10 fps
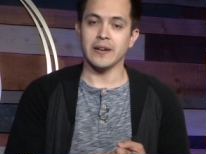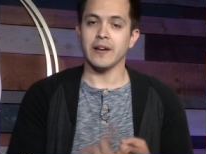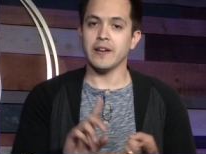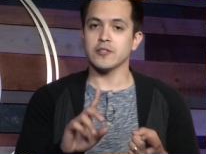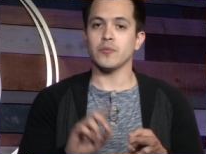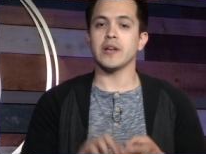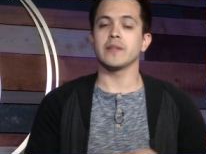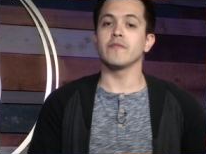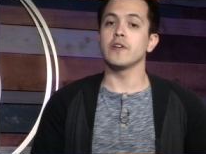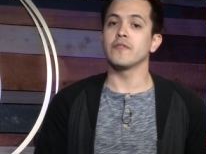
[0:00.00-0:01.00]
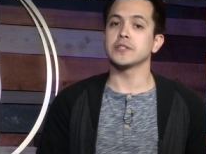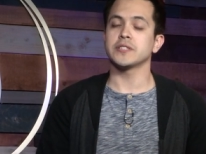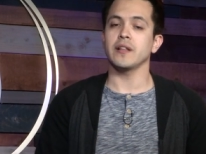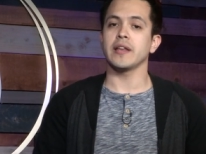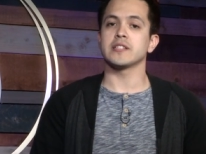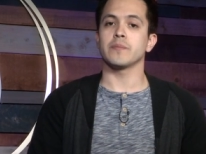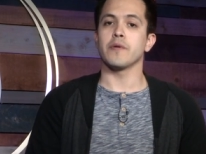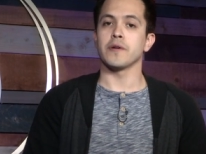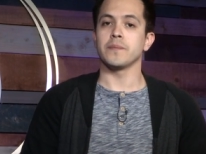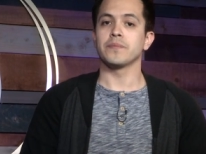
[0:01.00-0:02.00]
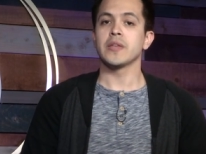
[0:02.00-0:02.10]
Now, here's why the new facility is important